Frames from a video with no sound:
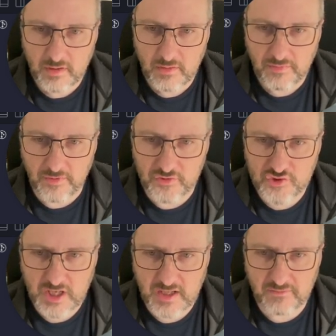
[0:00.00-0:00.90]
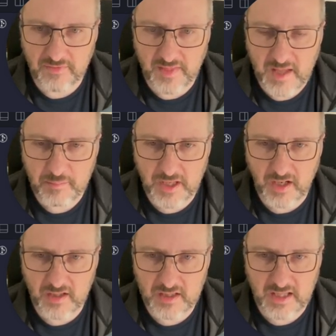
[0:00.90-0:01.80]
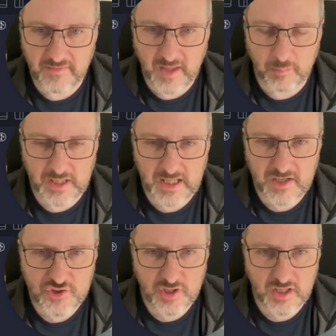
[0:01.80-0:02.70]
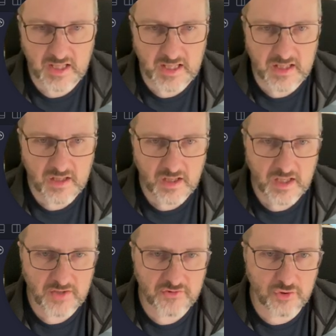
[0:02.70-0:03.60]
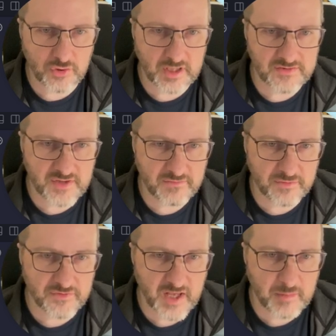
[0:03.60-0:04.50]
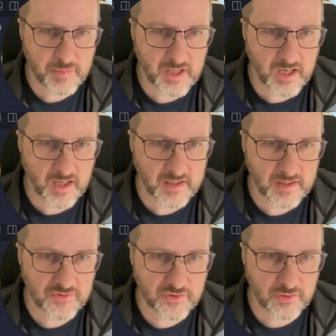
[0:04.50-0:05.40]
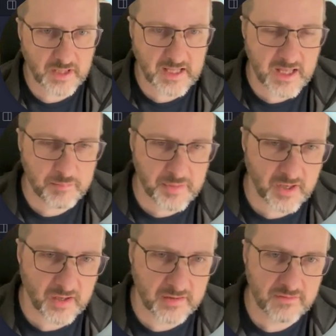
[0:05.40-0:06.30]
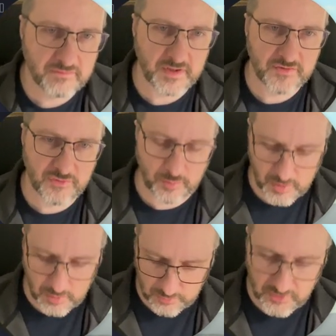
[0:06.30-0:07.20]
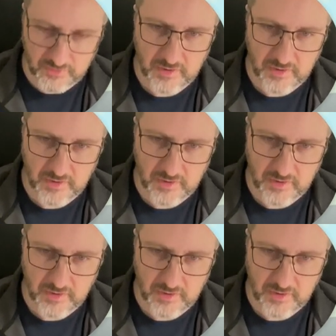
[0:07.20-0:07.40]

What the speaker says: that's checking for the API key and the application key, is calling a different API. It's calling API v2 users.